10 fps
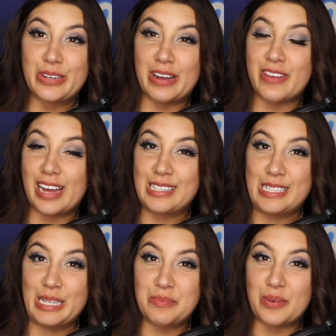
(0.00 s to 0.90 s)
Ooh, I've
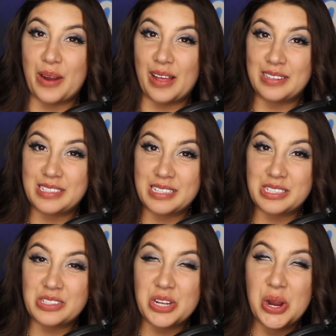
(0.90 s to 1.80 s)
had sleep
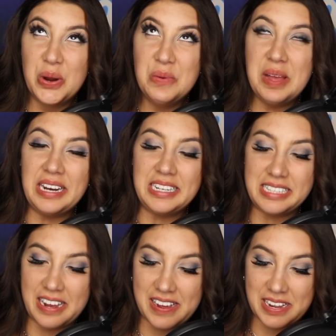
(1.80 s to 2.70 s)
paralysis too
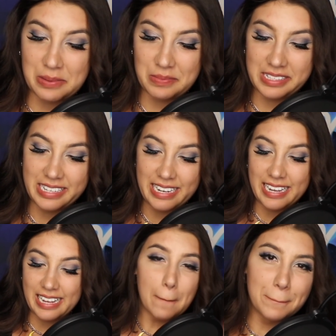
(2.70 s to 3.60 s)
many times,
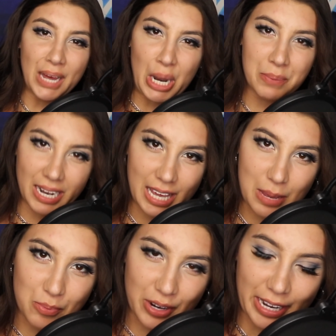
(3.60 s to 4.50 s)
but I'm
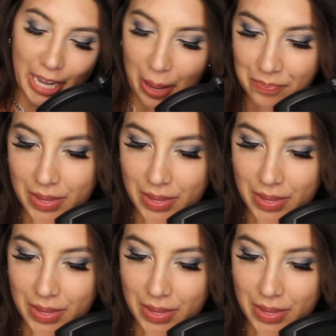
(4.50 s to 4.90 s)
gonna keep reading